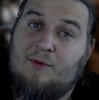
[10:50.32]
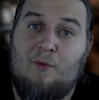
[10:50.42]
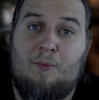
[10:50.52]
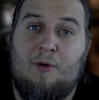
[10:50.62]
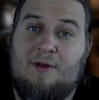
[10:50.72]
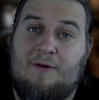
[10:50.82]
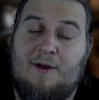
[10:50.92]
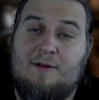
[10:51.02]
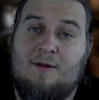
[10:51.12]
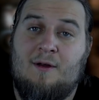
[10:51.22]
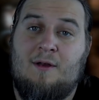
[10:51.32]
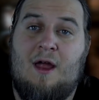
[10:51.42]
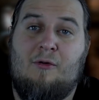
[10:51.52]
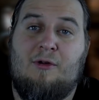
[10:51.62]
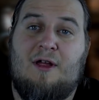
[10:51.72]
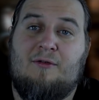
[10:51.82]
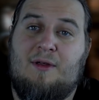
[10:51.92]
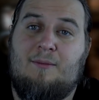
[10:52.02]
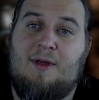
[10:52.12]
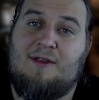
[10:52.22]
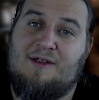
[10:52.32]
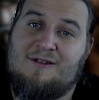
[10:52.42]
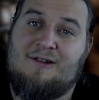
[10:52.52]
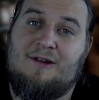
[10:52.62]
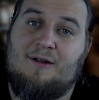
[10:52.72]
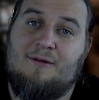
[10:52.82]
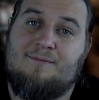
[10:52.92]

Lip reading: support effects carried out immediately,